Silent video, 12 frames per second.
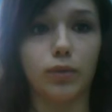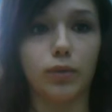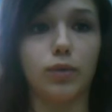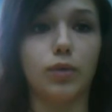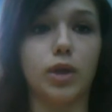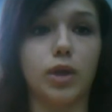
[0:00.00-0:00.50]

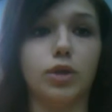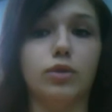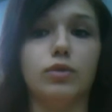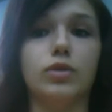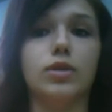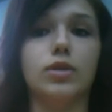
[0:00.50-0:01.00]
You can
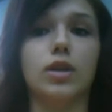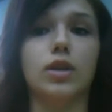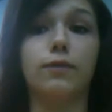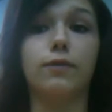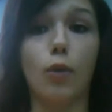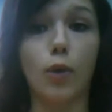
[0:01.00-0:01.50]
use a
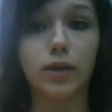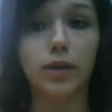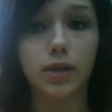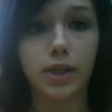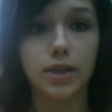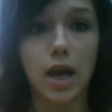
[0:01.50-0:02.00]

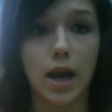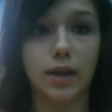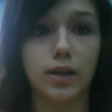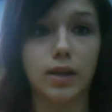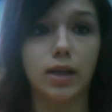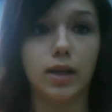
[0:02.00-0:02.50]
foiling
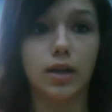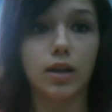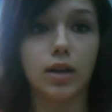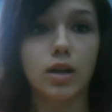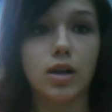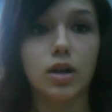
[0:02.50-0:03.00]
technique
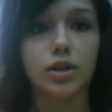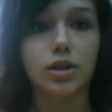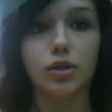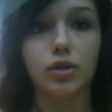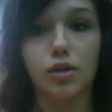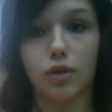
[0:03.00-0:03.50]

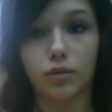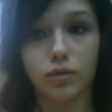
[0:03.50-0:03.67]
to,